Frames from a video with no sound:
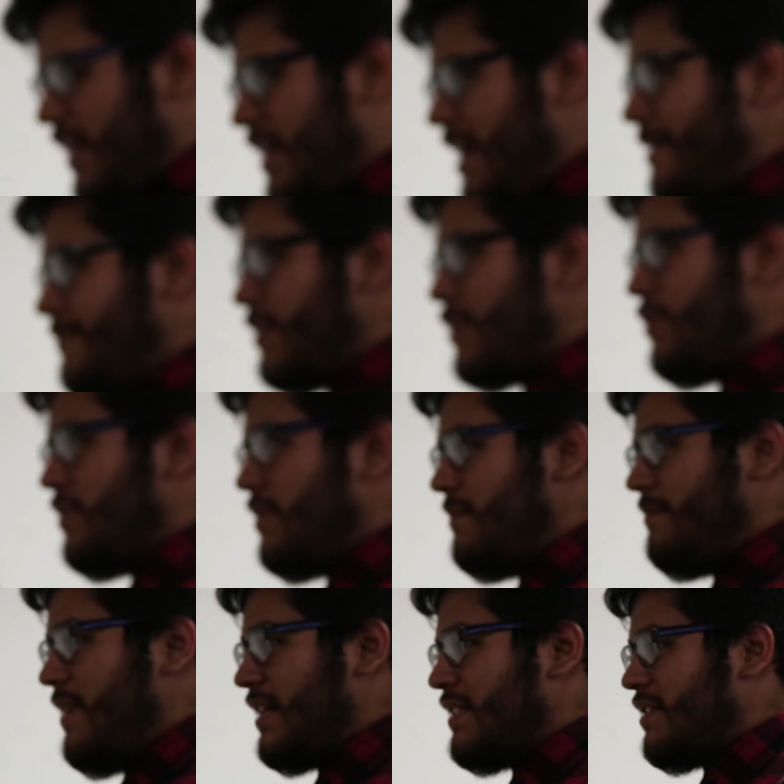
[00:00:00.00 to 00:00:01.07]
I think a
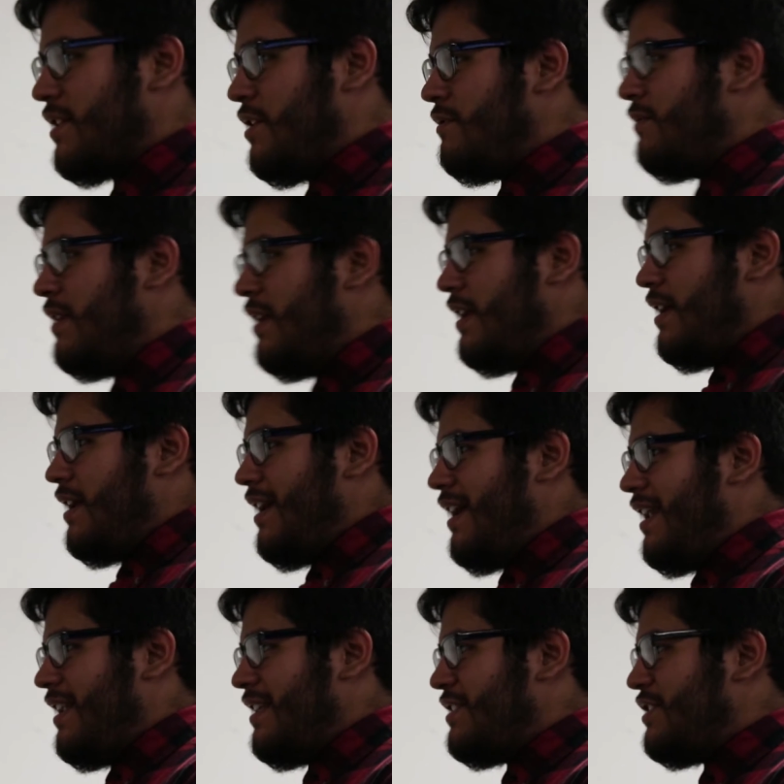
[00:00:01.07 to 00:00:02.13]
lot of times people walk through
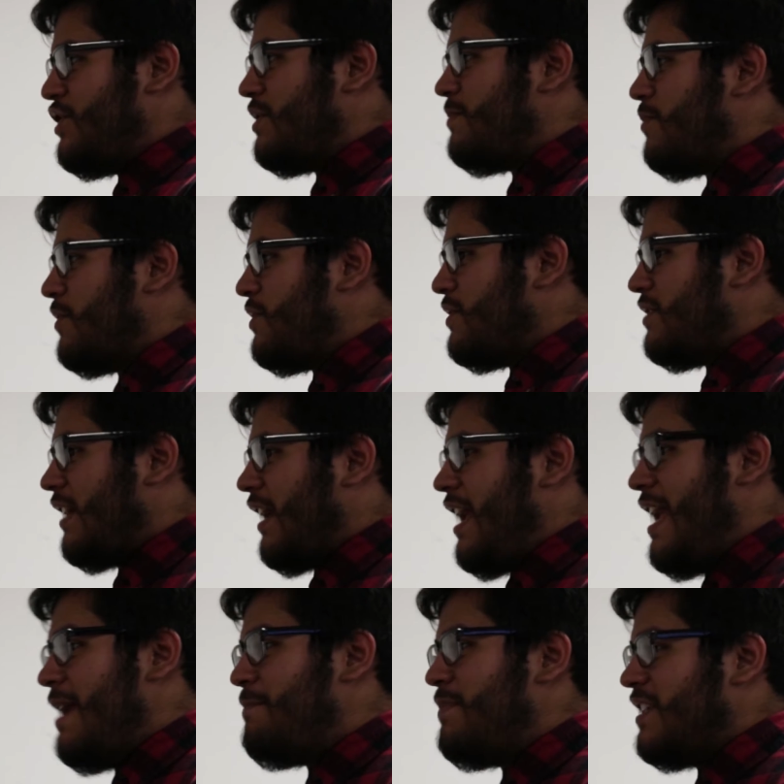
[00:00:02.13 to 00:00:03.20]
the door and they think, oh
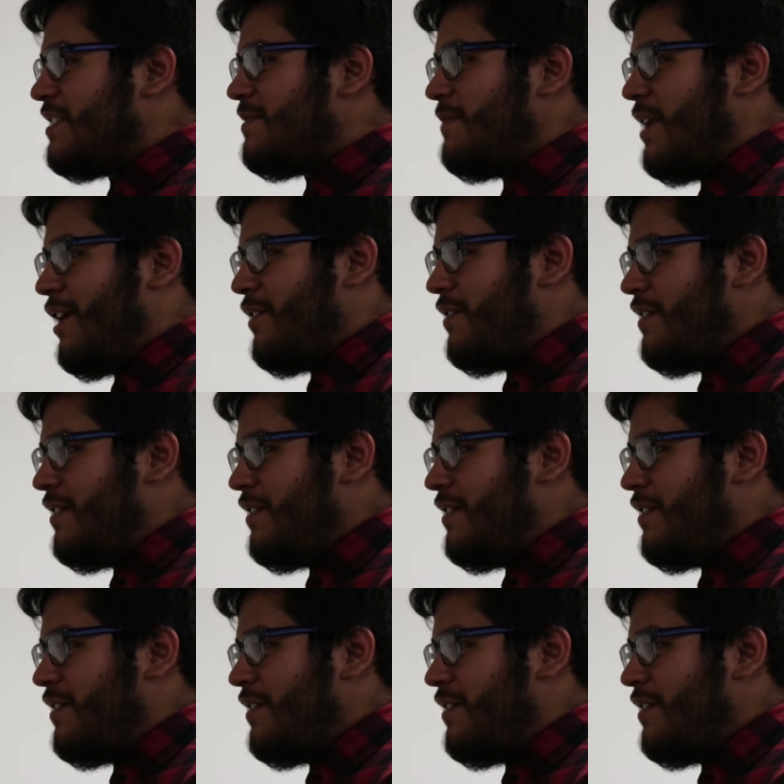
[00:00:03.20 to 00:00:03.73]
great, this is going to be